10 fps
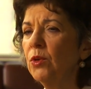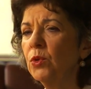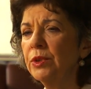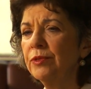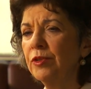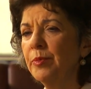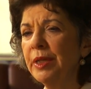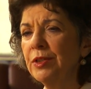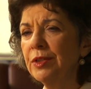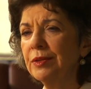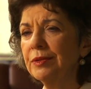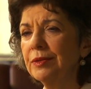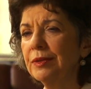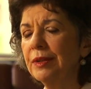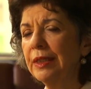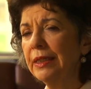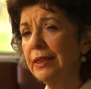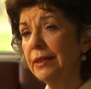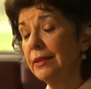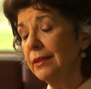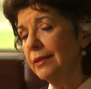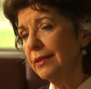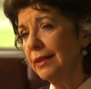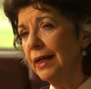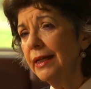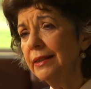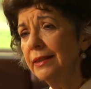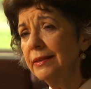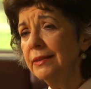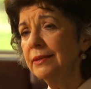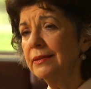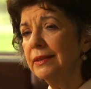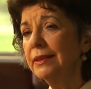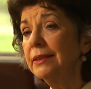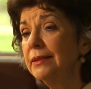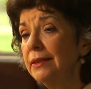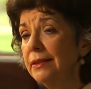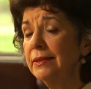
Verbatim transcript: at old information. The idea is, in the